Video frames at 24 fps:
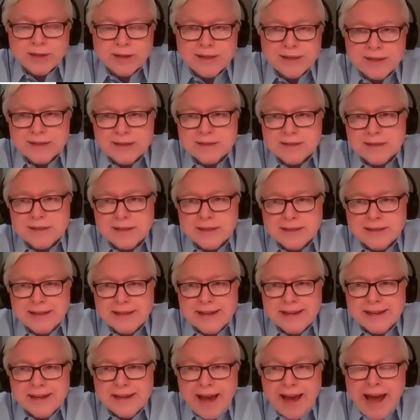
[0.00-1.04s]
is that
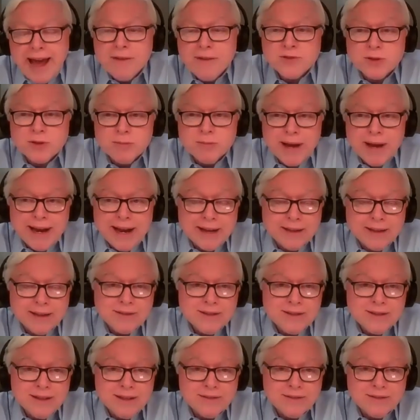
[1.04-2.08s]
the aftermath
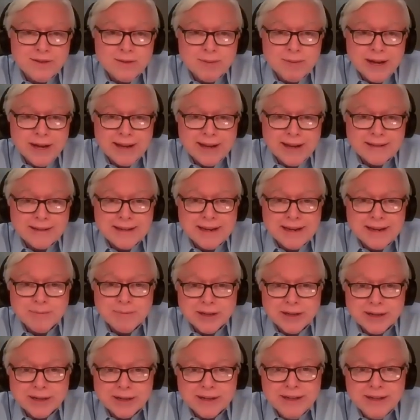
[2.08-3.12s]
of the
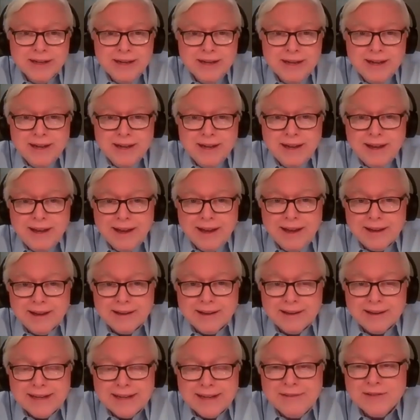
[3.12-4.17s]
pandemic,
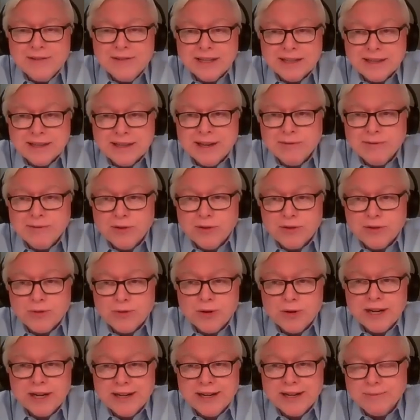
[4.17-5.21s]
even at level
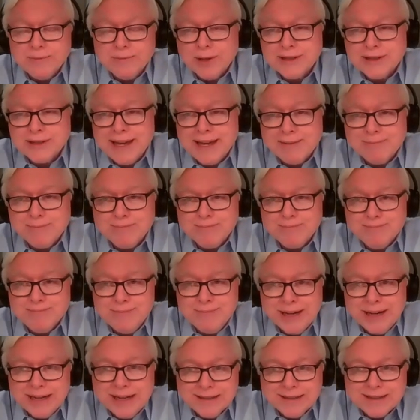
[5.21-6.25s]
3, and what that
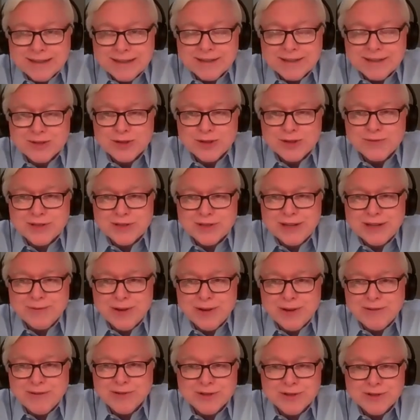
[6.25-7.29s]
means is you've seen
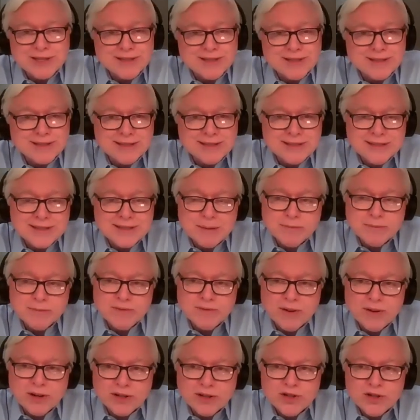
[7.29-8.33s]
references in some of
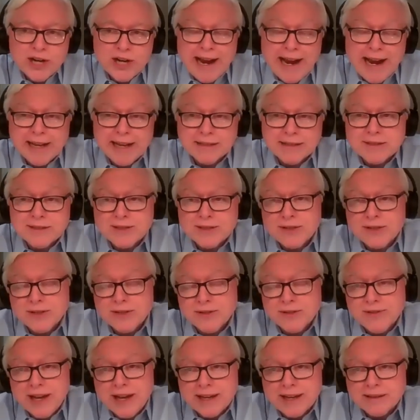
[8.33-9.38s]
our chats to the
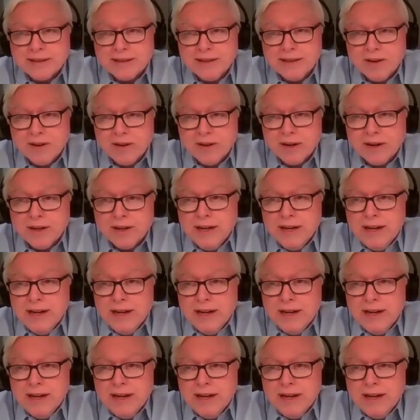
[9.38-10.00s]
fact that our